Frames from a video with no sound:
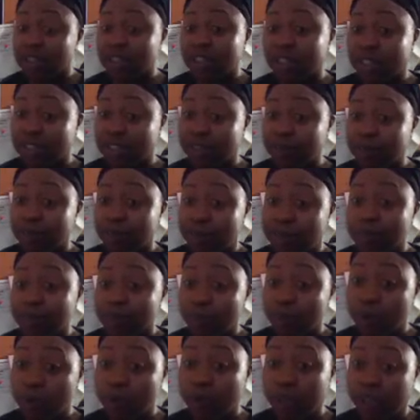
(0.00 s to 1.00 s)
to give me
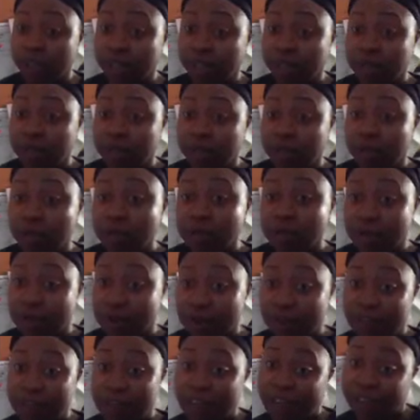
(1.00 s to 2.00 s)
40. Those
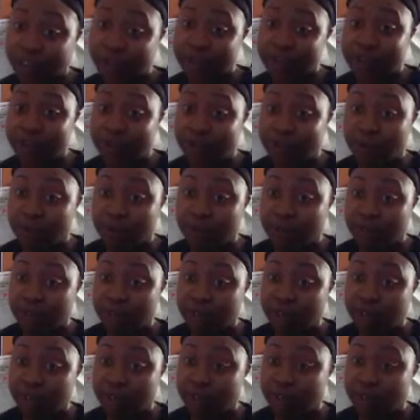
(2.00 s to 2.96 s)
are factors of 40,